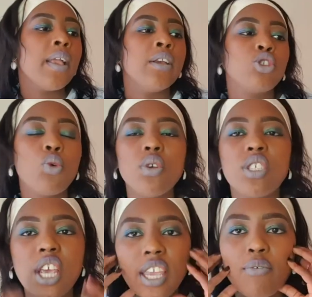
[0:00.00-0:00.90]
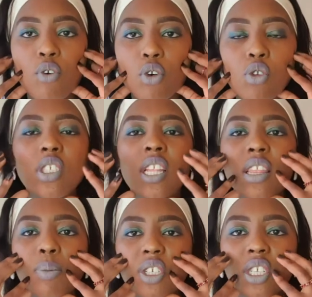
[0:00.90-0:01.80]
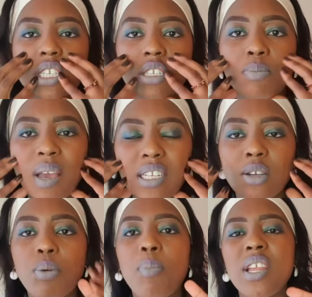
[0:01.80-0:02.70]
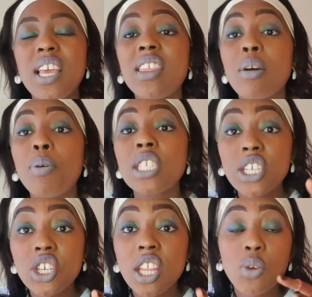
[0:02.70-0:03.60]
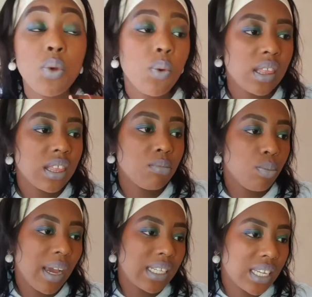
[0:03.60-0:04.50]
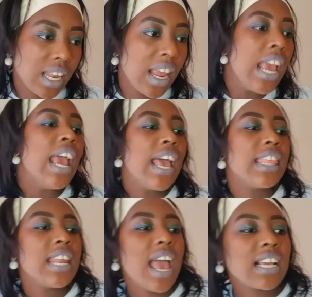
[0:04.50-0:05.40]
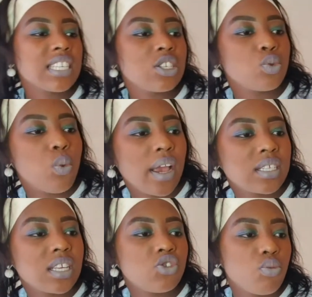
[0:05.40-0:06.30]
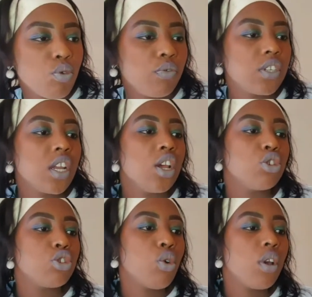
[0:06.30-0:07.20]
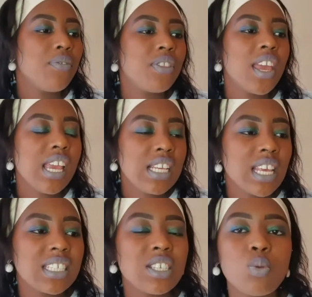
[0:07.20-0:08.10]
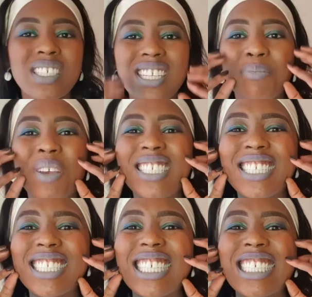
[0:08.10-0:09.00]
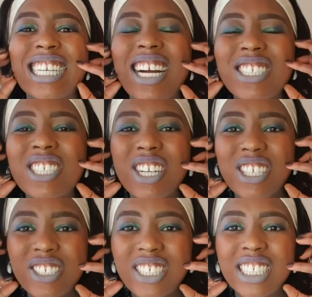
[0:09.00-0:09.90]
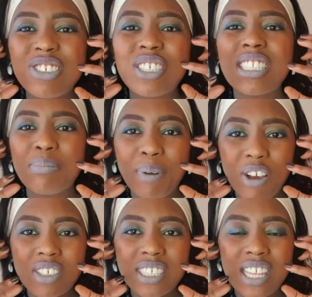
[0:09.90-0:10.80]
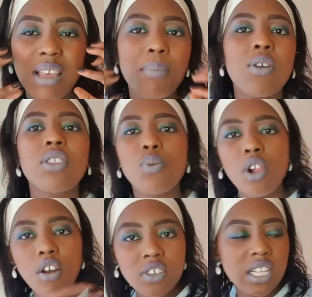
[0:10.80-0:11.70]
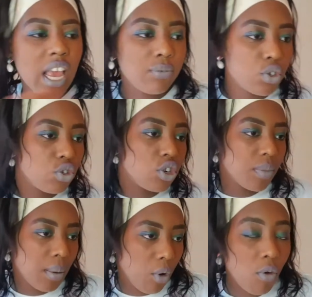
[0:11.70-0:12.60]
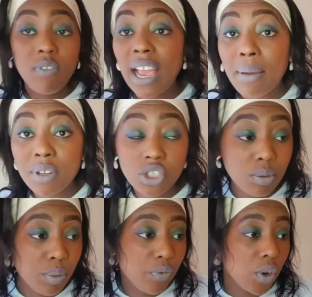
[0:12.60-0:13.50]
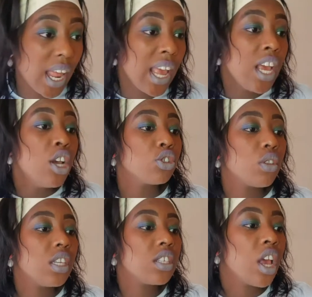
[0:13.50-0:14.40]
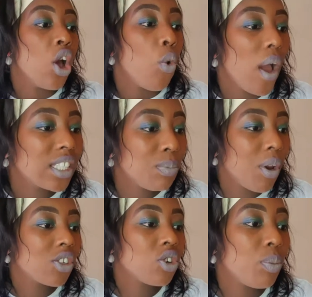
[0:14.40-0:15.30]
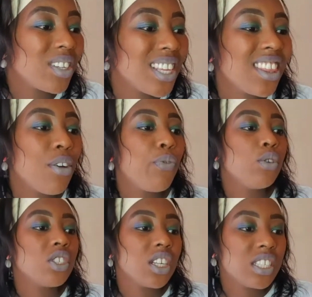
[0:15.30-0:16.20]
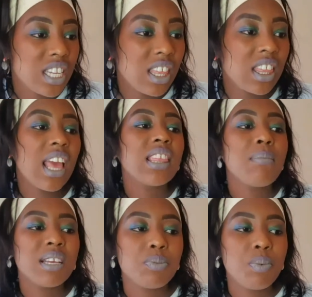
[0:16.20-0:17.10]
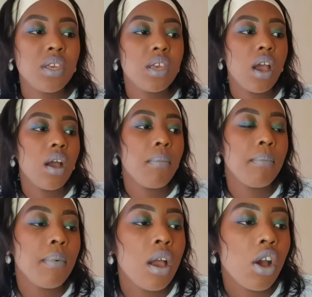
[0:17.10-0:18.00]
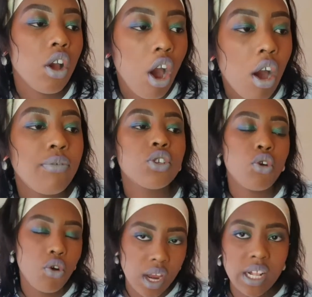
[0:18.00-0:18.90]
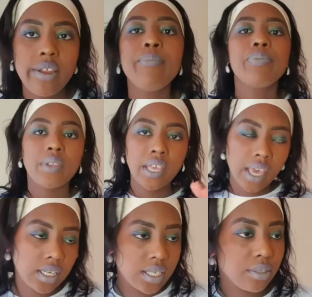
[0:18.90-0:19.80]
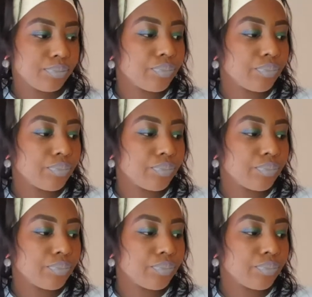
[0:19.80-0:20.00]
So we're checking for occlusion, that the patient is biting properly in the position that we want them to bite in. And then excess wax is removed. So if there is excess wax, like the patient can't close with the blocks in their mouth, then we'll obviously have to trim them off, like I mentioned before. So these wax blocks represent the future teeth, and they must be carved correctly. Yes.